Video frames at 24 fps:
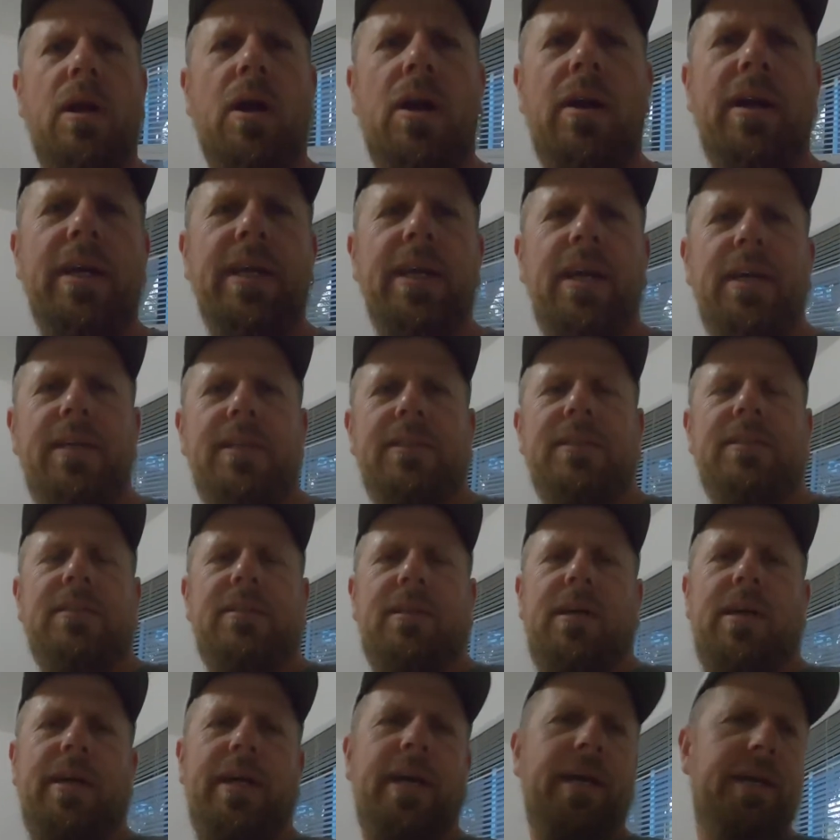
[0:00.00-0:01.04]
All right,
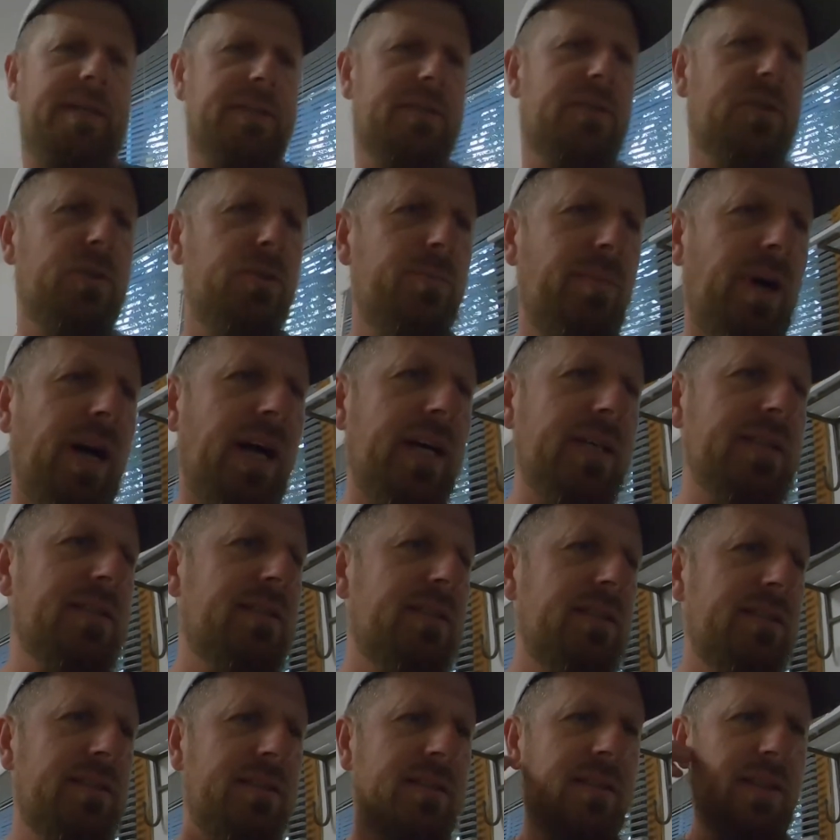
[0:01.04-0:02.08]
guys, I had two
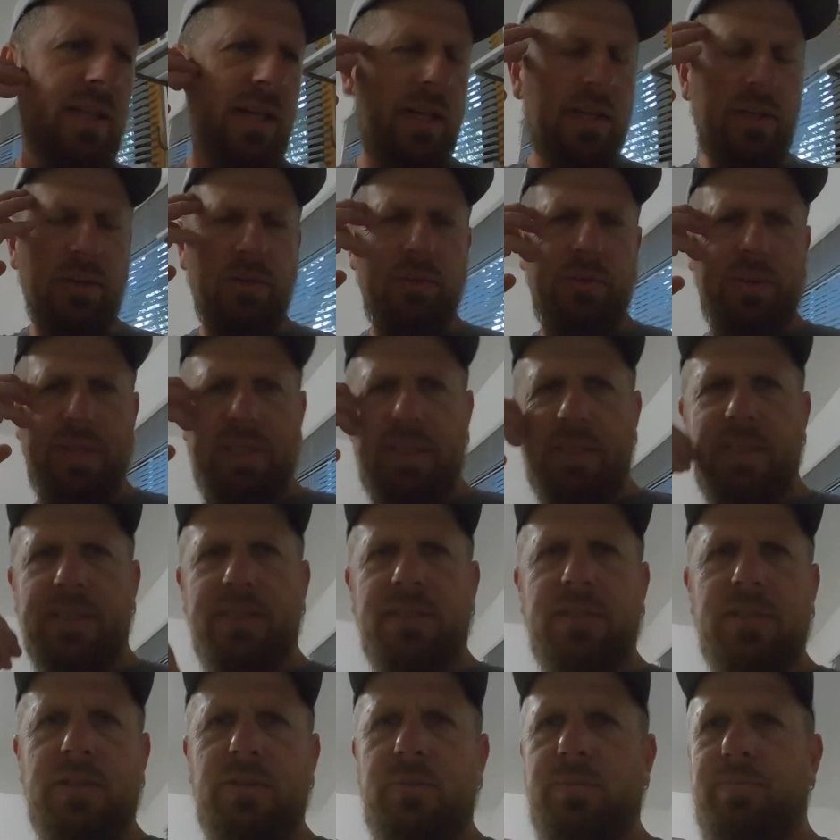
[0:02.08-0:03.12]
boxes in that unit
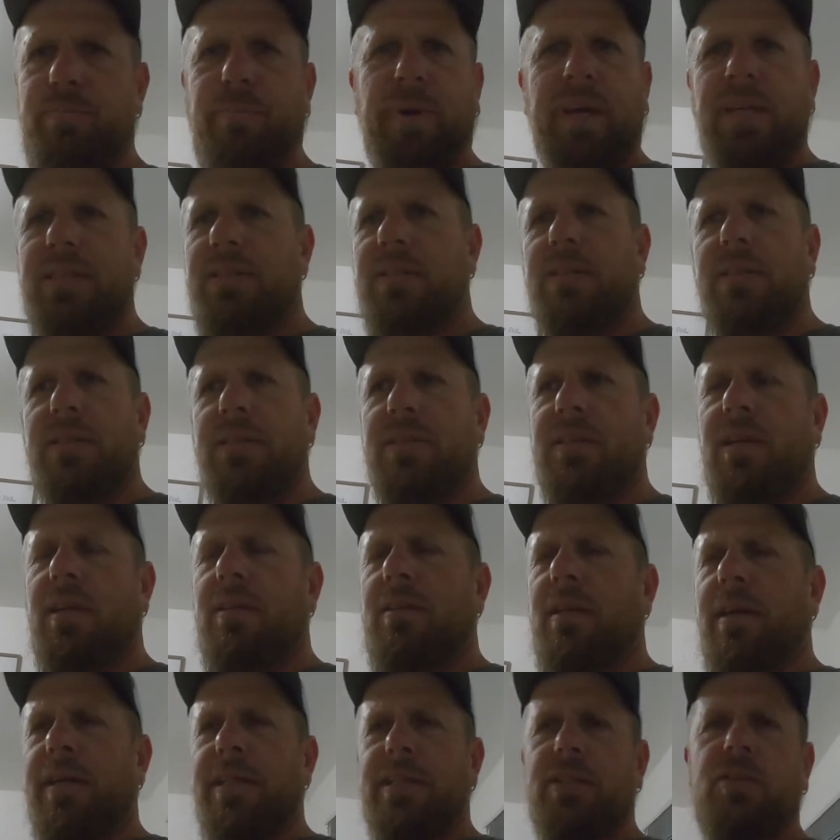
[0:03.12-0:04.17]
that just basically
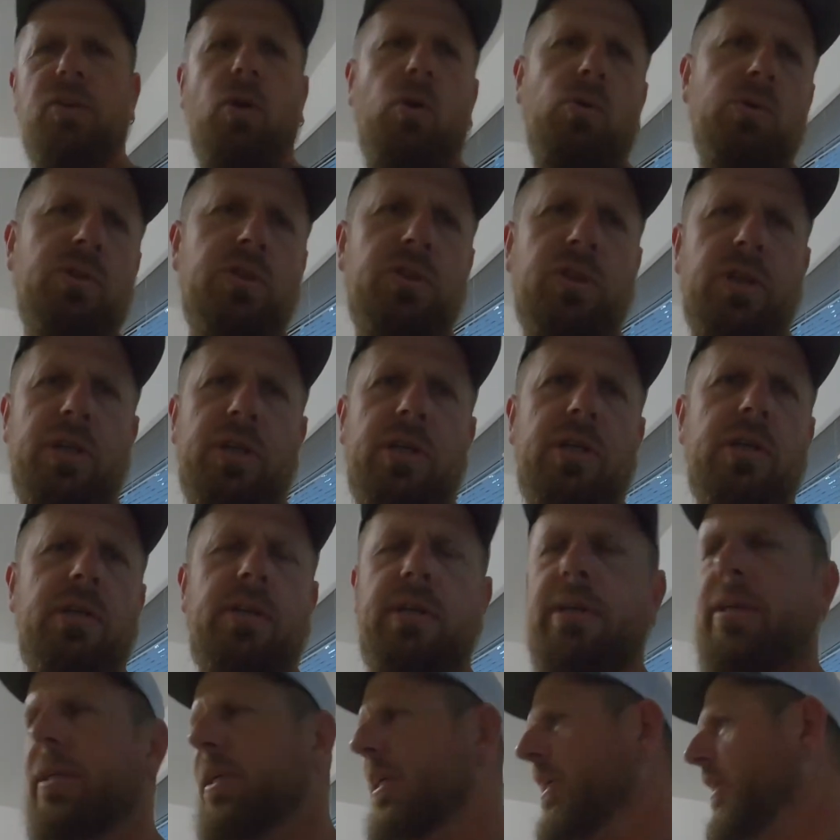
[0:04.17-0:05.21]
said like toaster
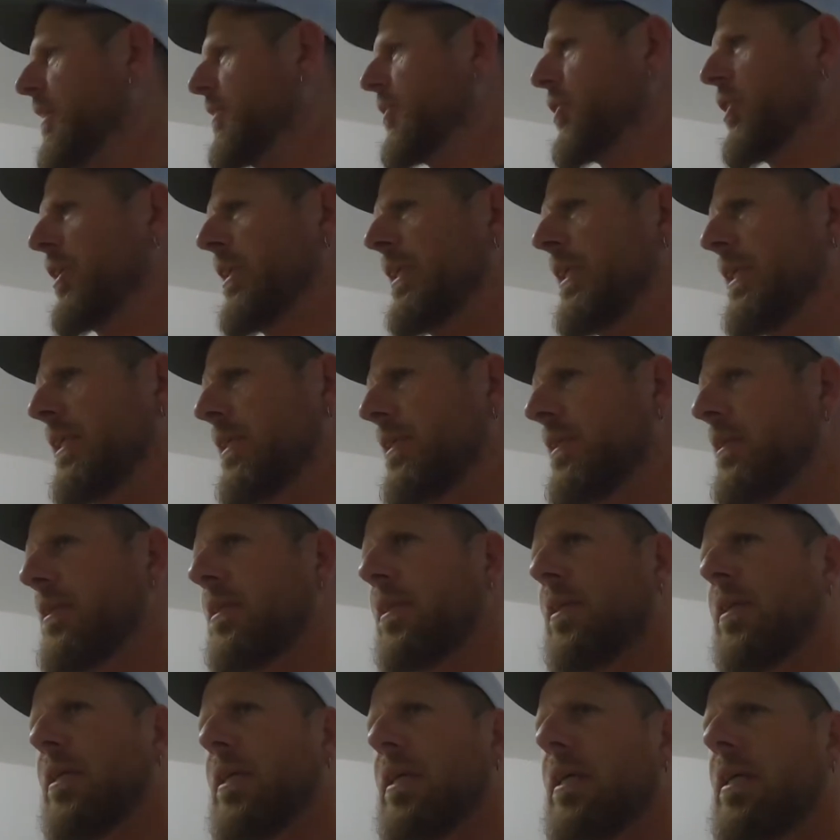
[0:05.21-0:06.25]
and kitchen.